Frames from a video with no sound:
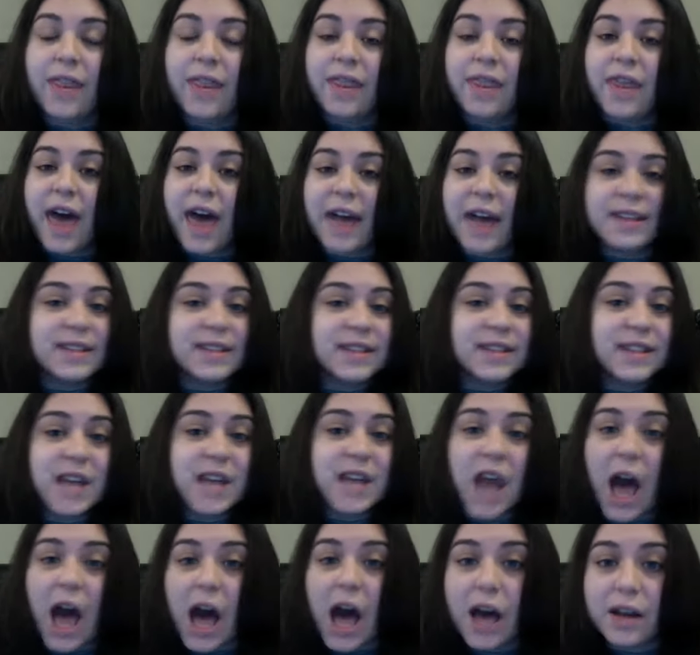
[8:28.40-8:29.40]
That's
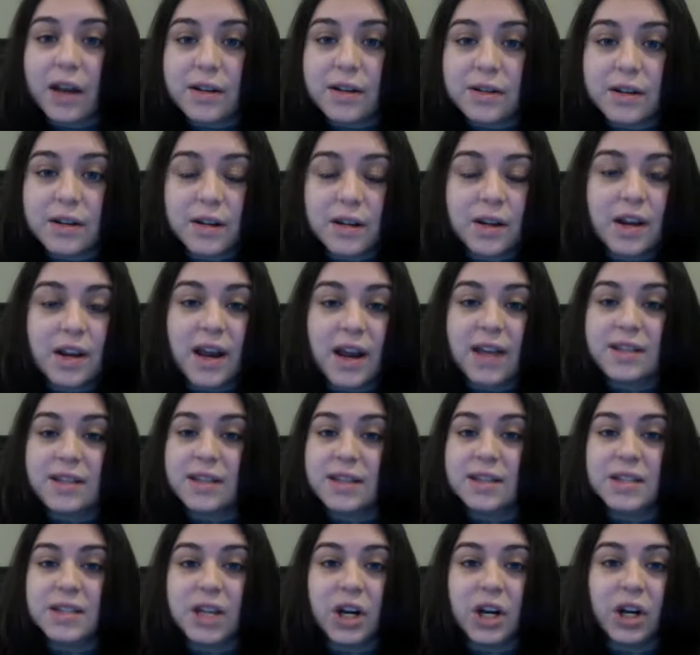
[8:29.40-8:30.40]
not
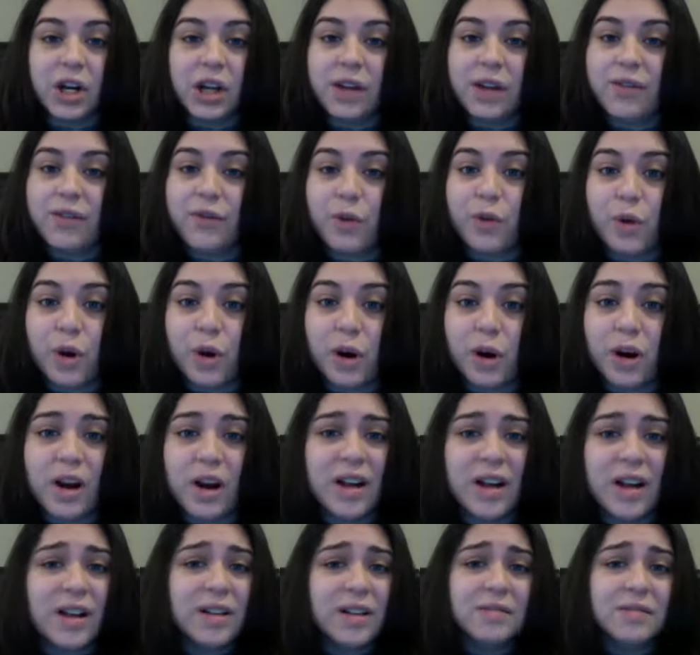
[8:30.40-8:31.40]
necessarily for
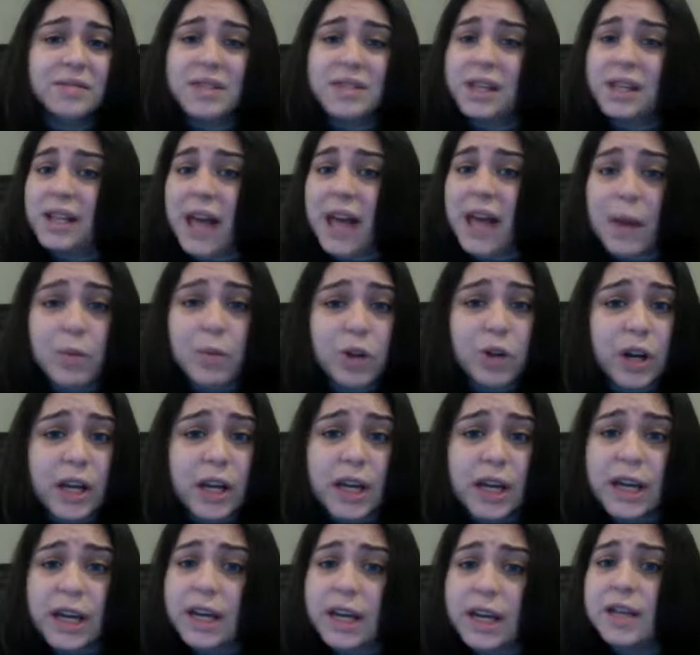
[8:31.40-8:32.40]

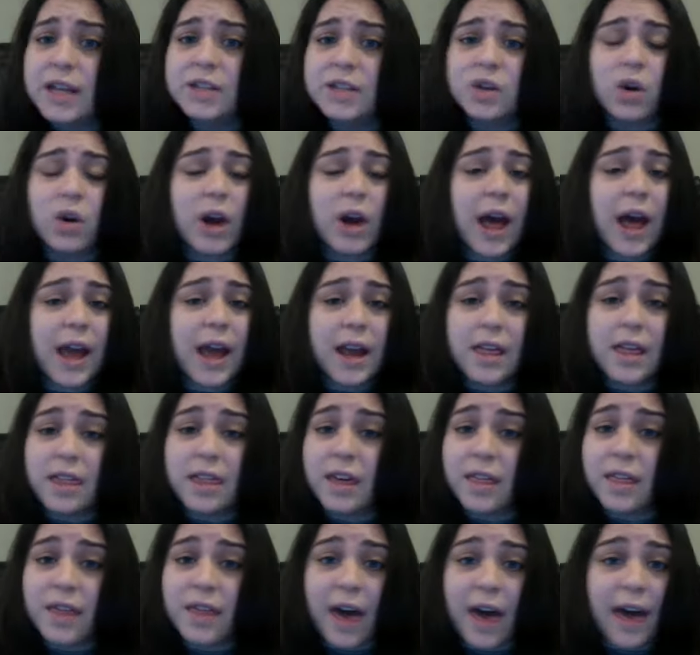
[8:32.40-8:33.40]
celebrities or
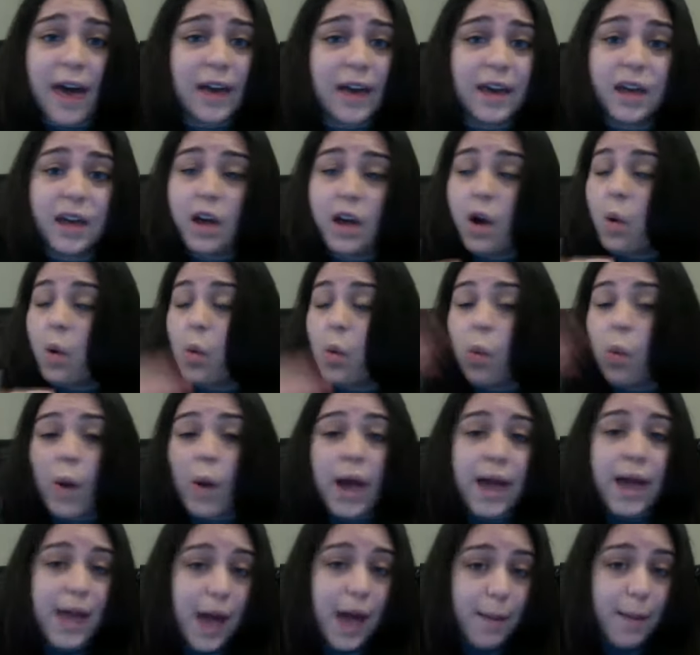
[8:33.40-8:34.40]
anything. That can go
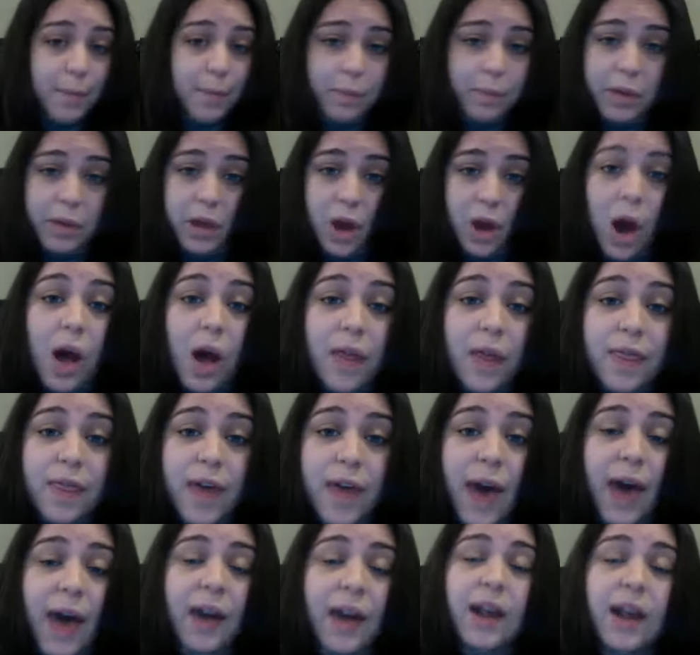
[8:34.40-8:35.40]
way up beyond
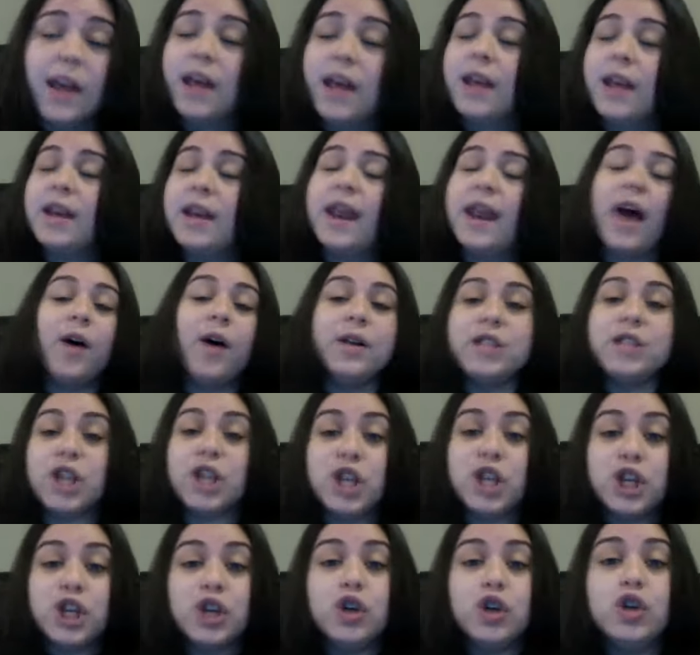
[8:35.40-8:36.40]
that. Now, it's a
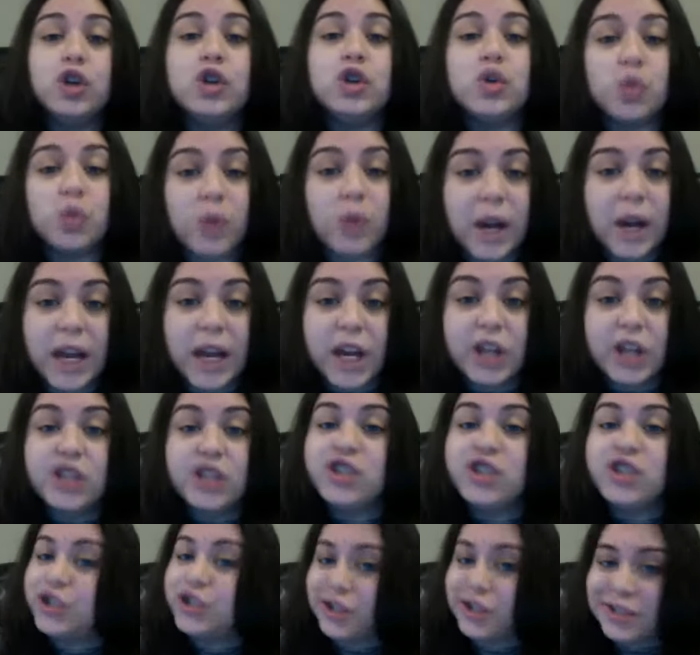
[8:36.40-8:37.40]
huge
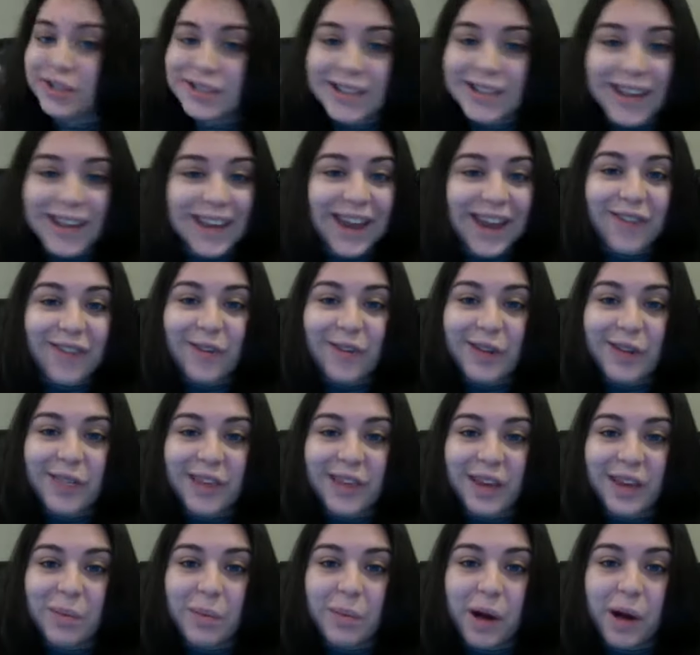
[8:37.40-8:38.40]
range, just like
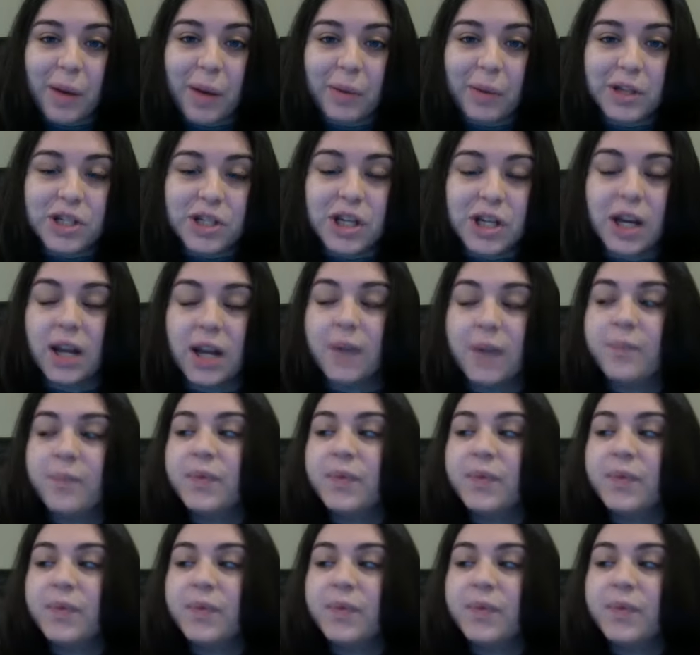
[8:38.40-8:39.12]
everything in publishing,